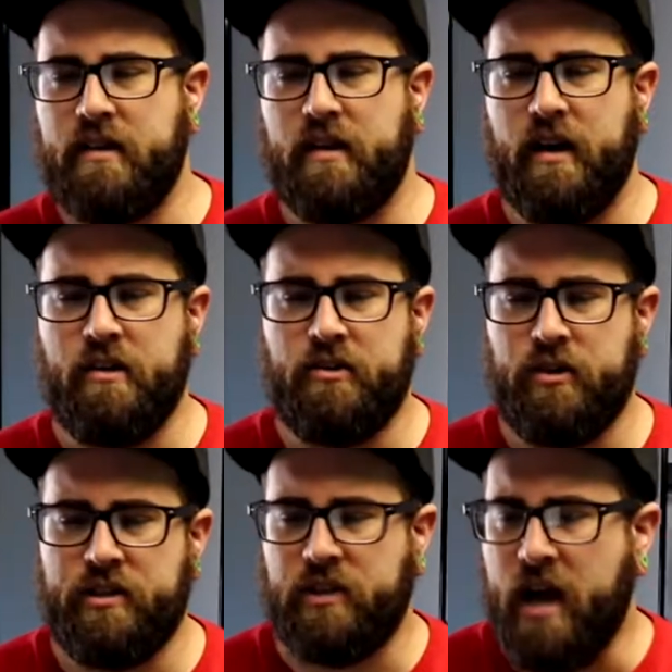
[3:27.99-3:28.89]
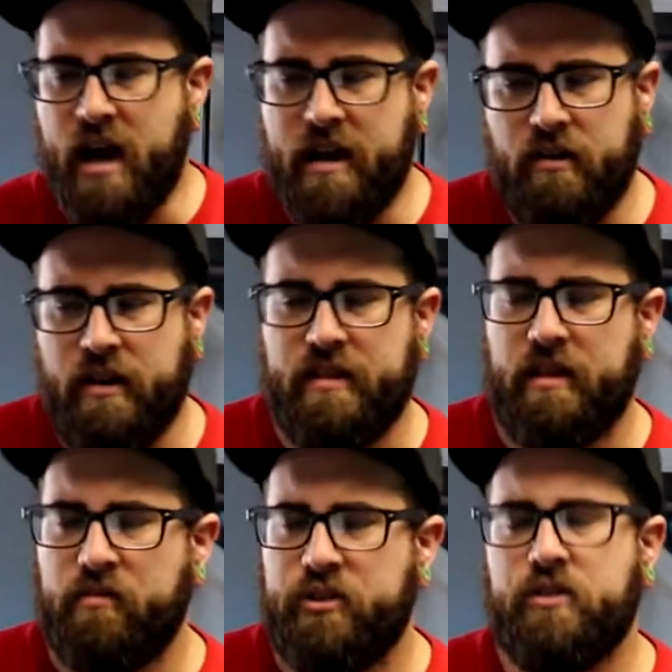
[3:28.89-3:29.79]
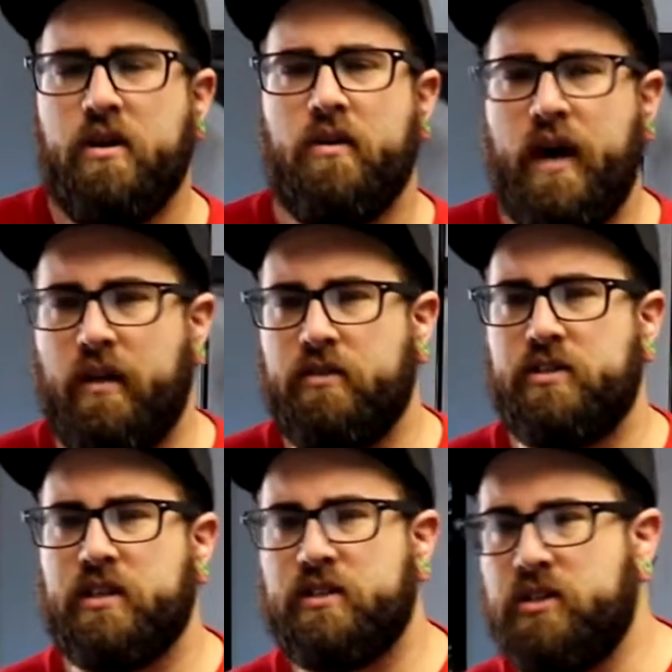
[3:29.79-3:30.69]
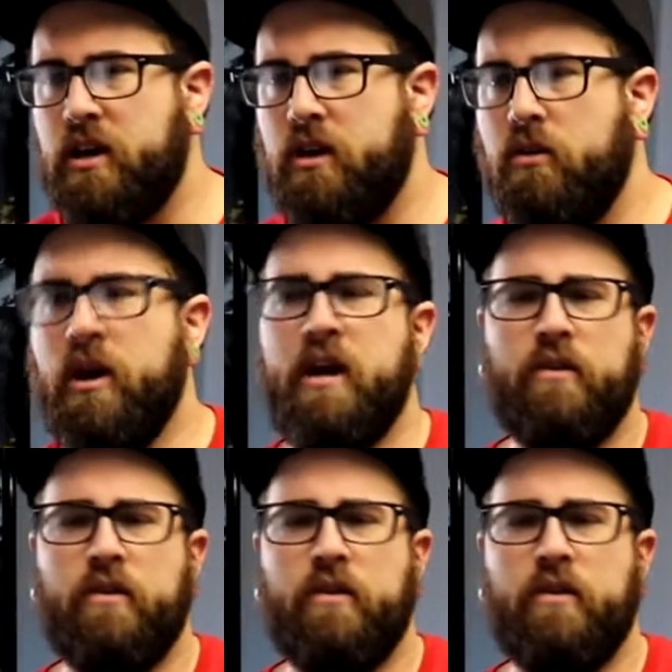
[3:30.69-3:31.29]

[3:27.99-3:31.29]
the countryside or anything, but you know how those things go.